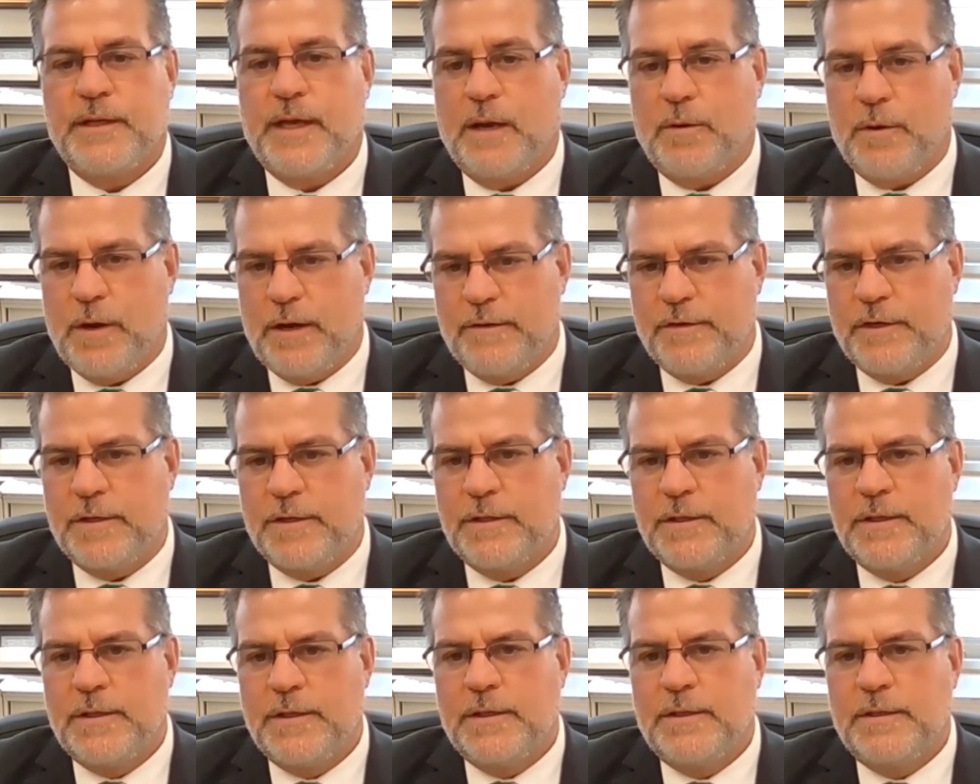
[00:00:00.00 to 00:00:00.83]

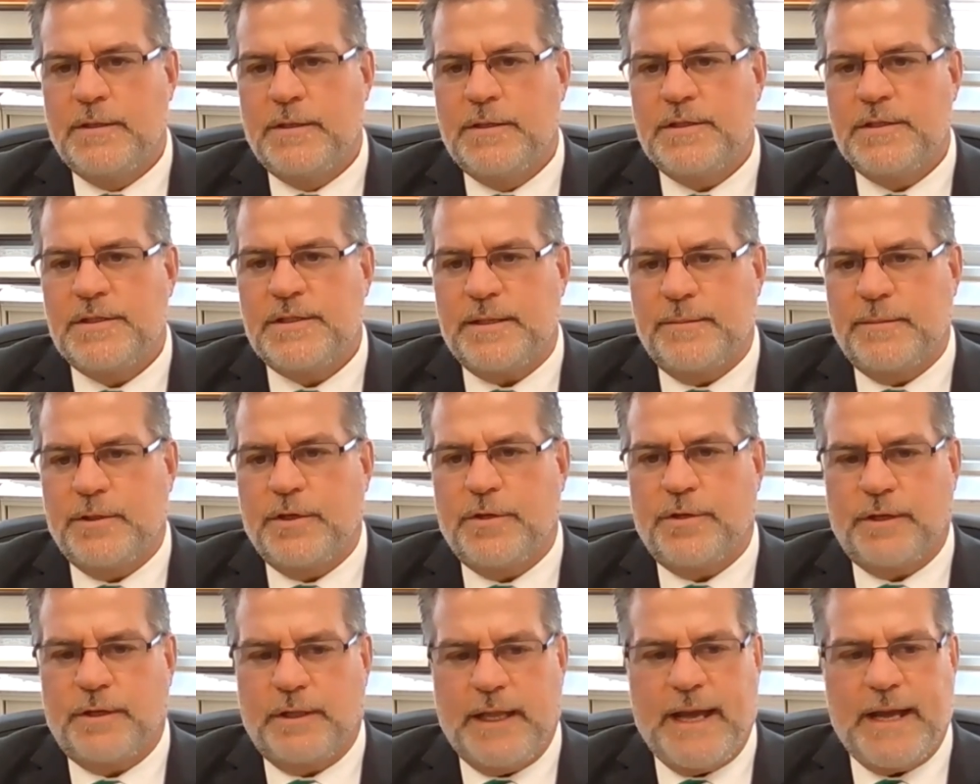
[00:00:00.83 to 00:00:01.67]
However,
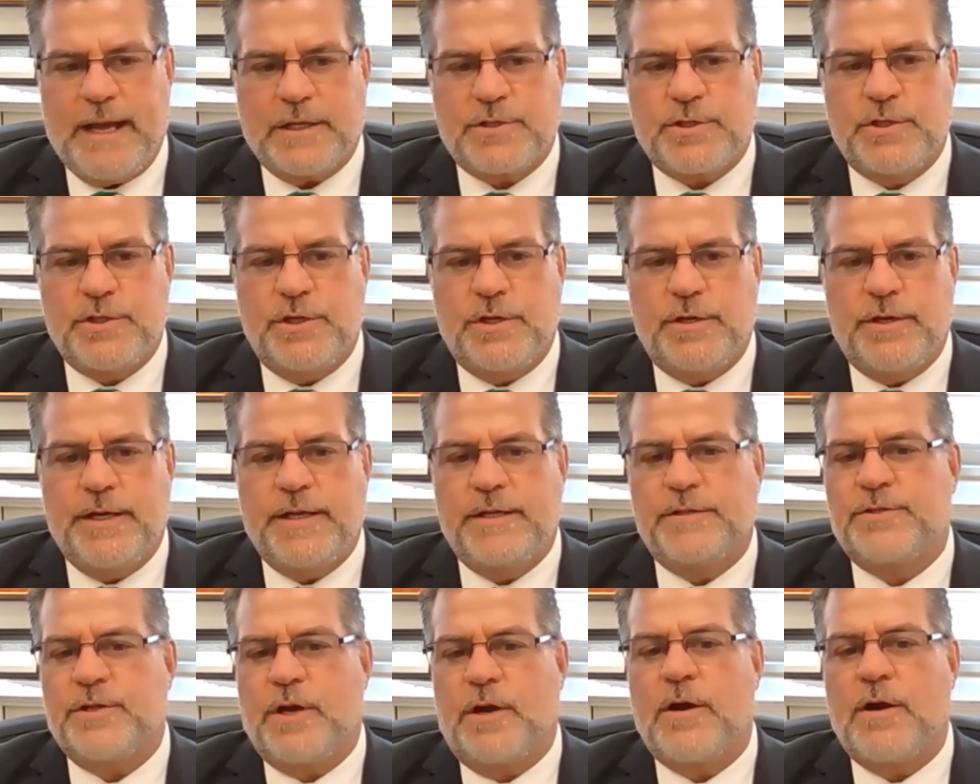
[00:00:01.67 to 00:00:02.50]
similar to last year, it
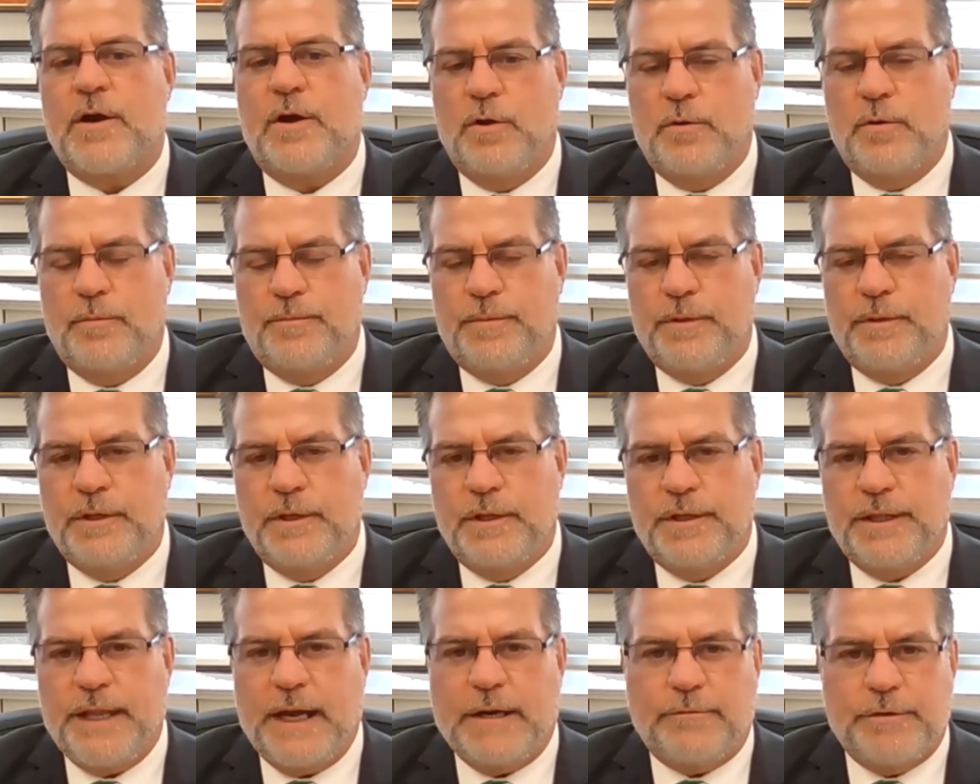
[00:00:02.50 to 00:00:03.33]
is our hope
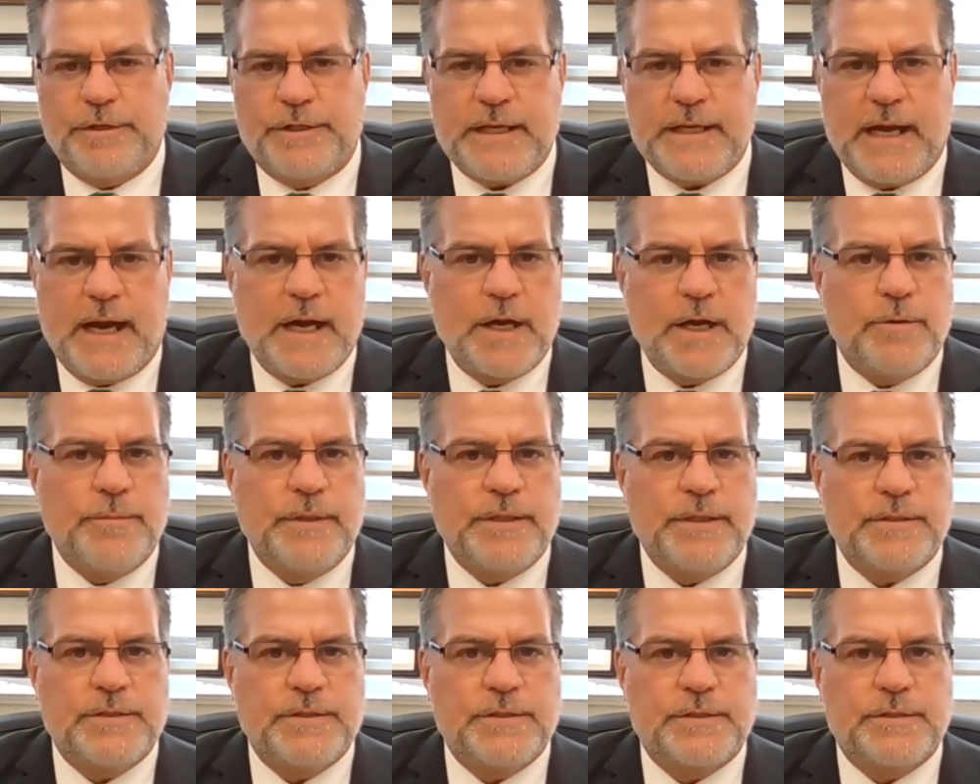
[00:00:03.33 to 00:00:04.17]
that
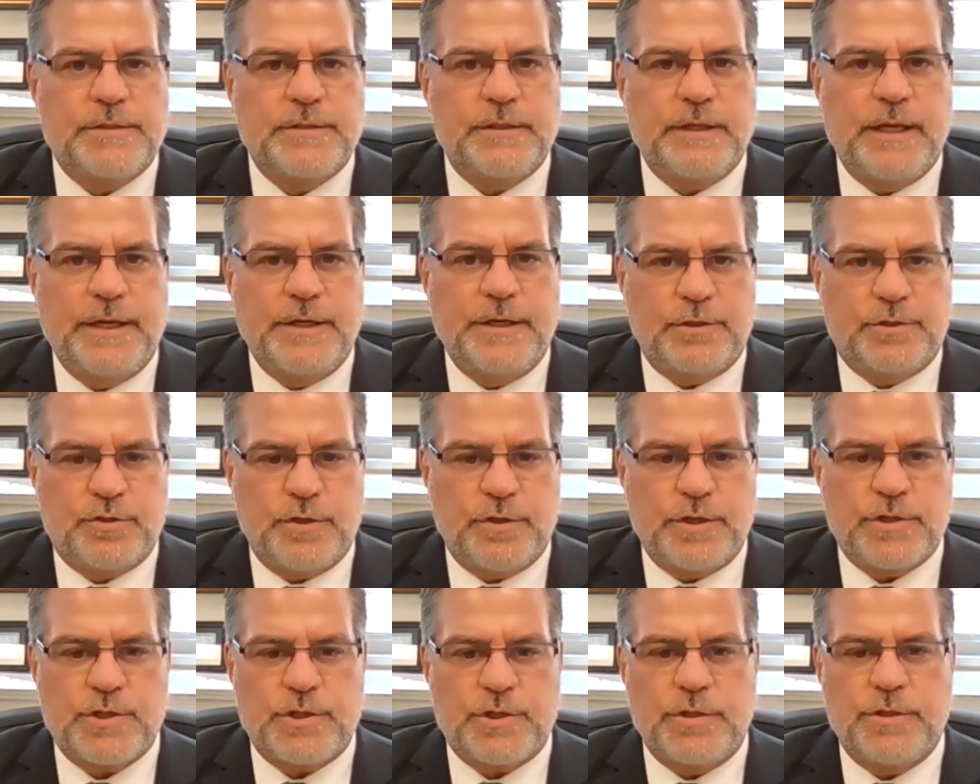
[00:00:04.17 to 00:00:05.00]
retirements and
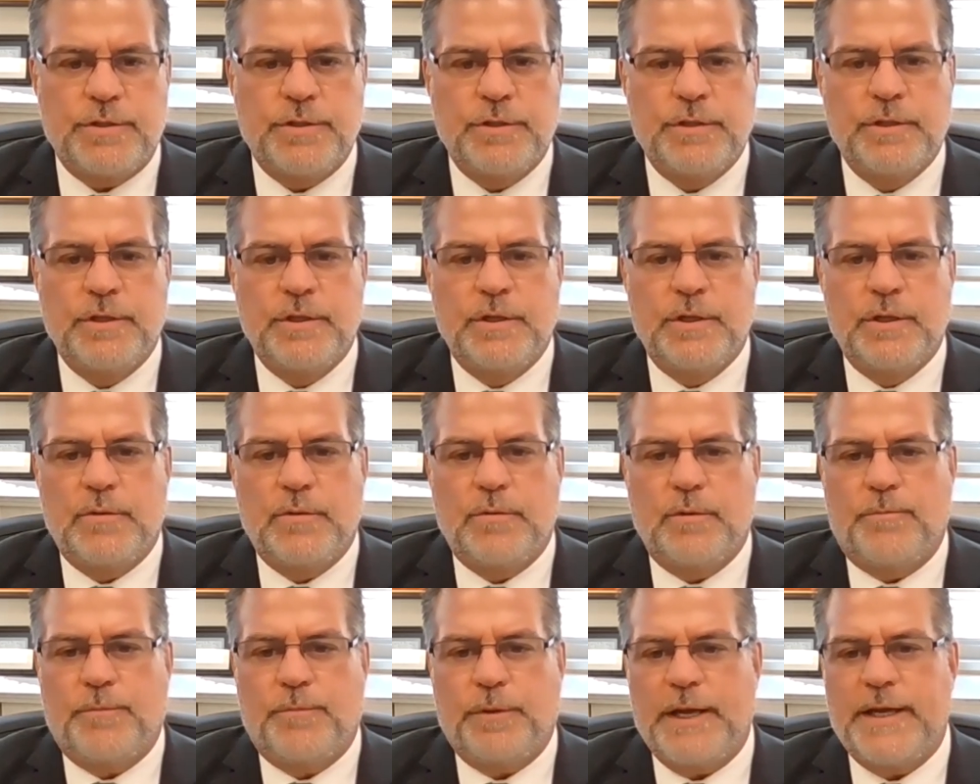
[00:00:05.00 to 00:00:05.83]
attrition
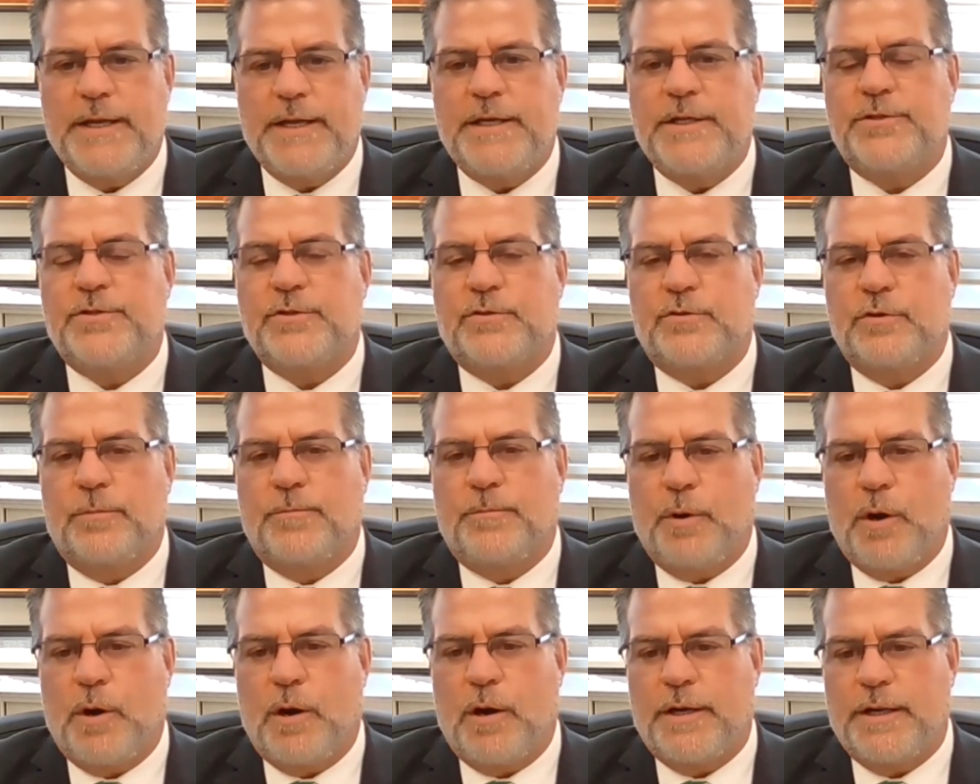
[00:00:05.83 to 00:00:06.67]
will play an integral
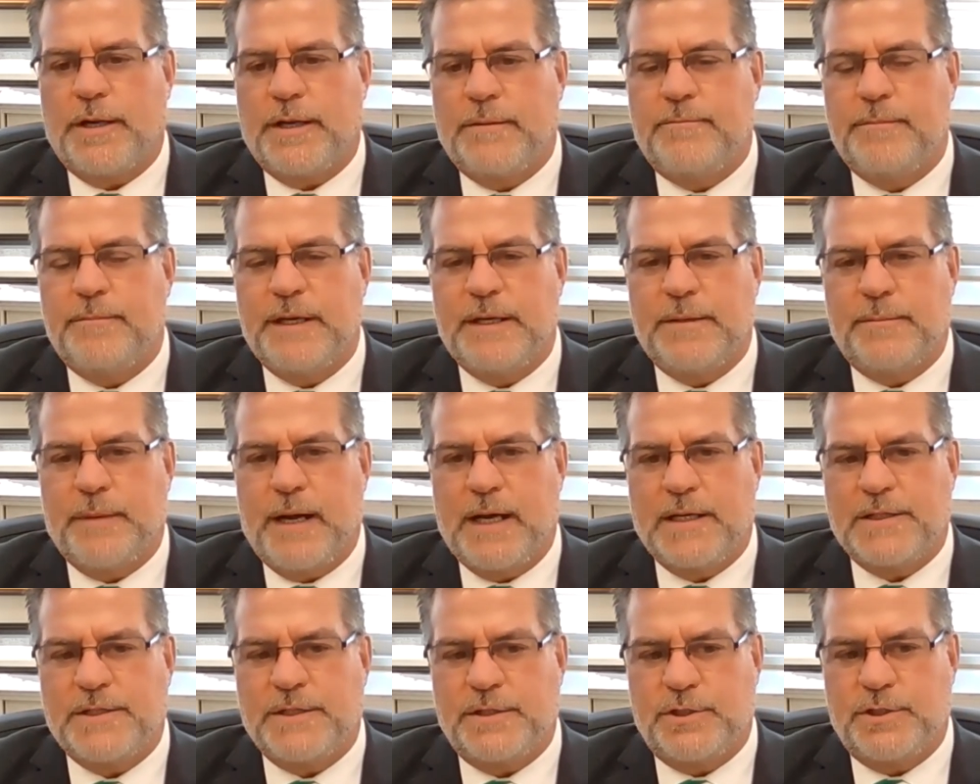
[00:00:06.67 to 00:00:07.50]
part in
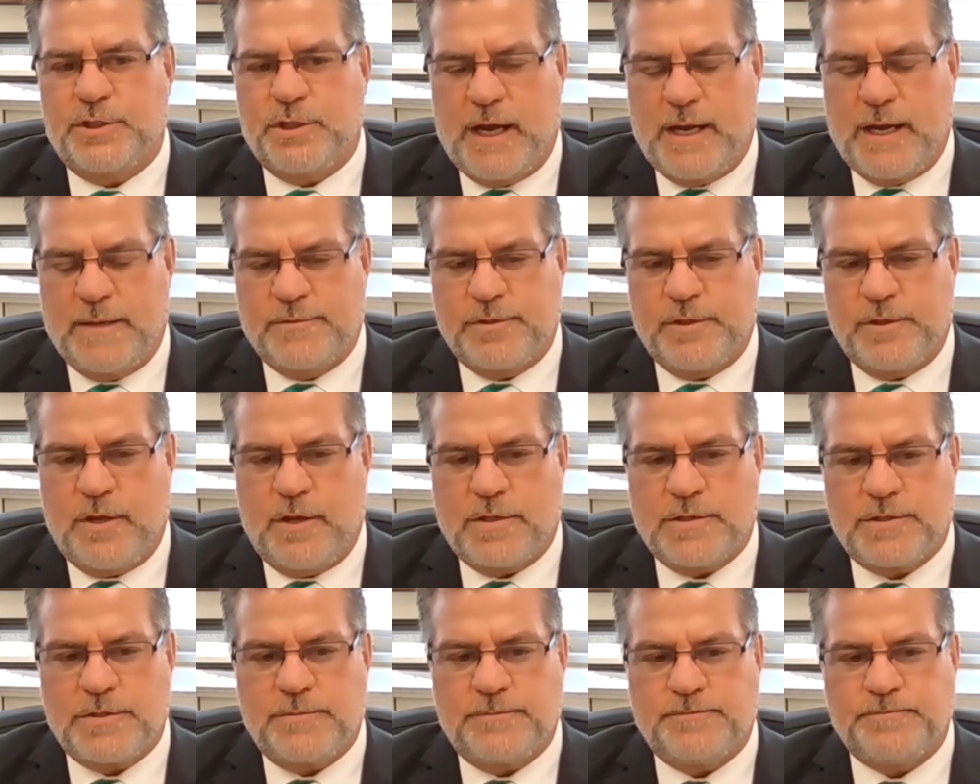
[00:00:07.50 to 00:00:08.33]
minimizing jobs
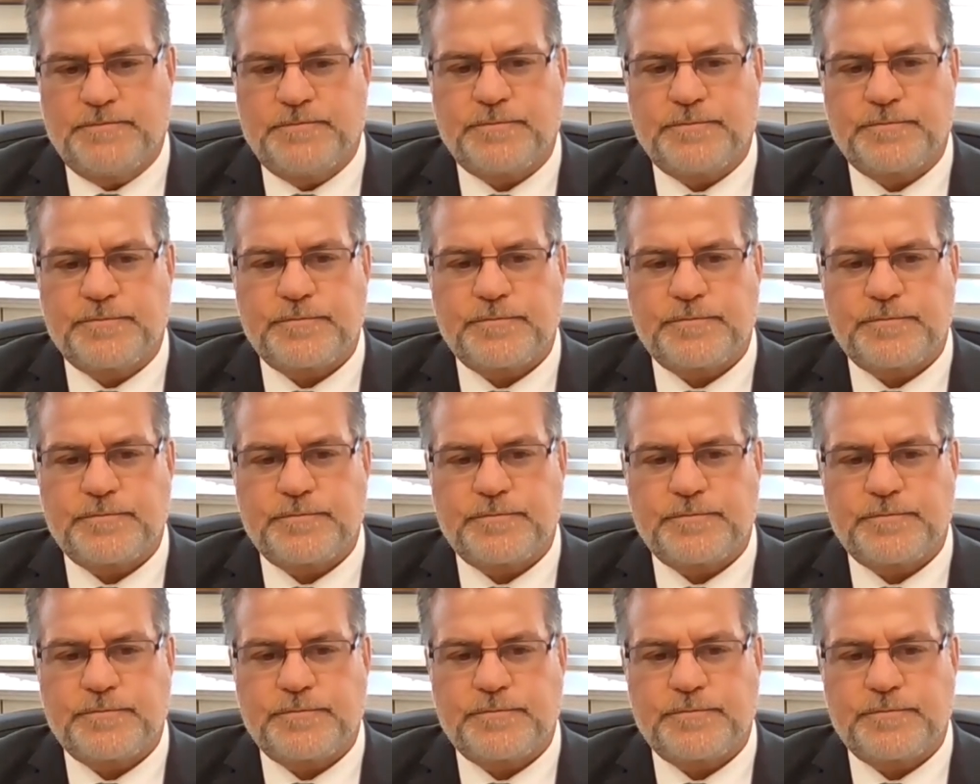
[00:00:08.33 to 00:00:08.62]
loss.